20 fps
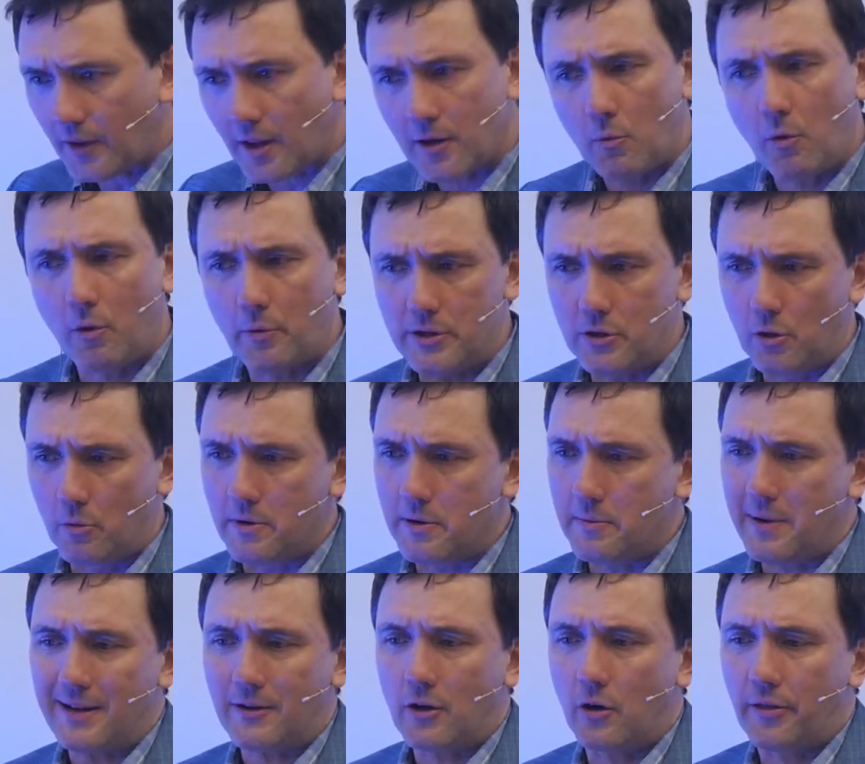What we normally
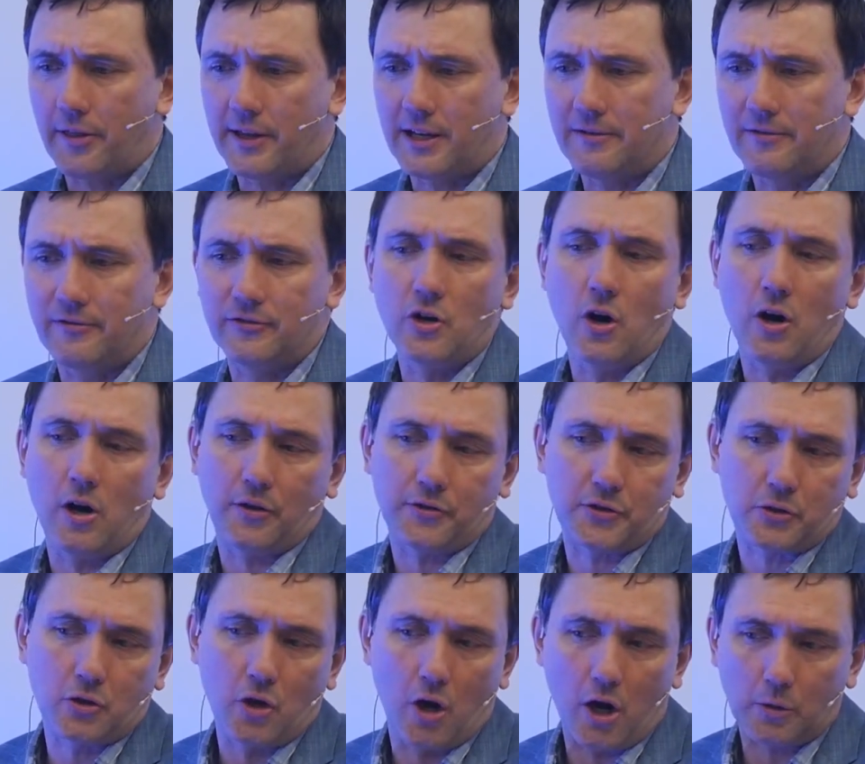might think of God.
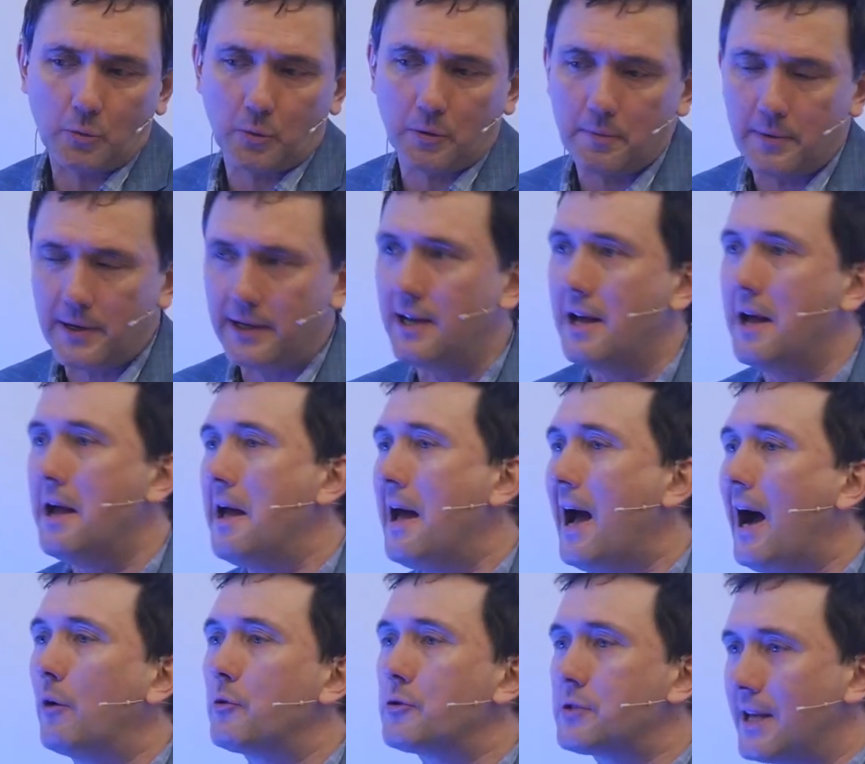So God would be
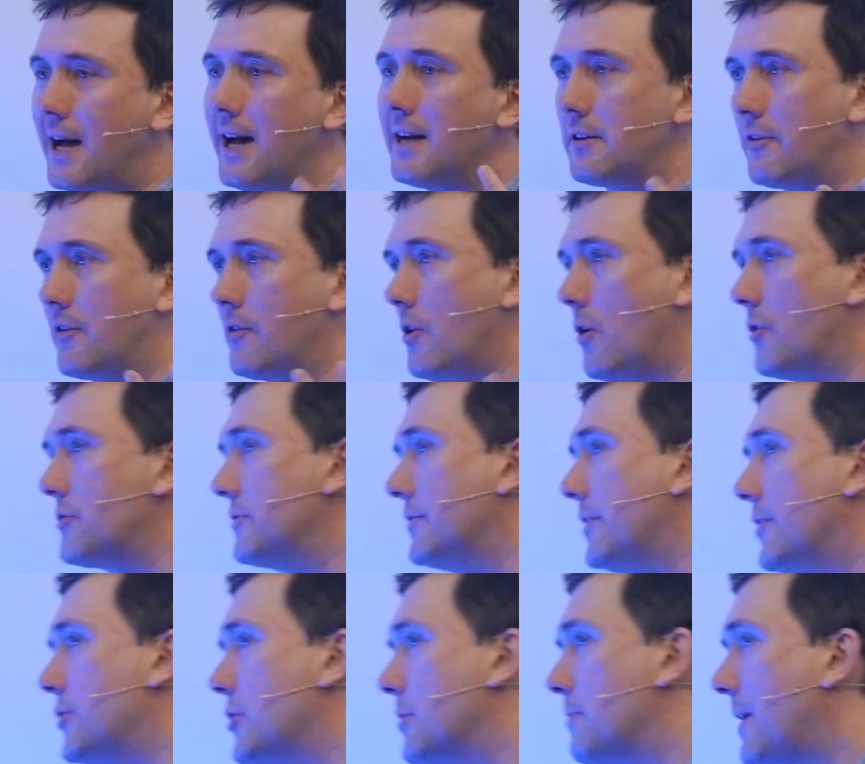outside of the laws of nature,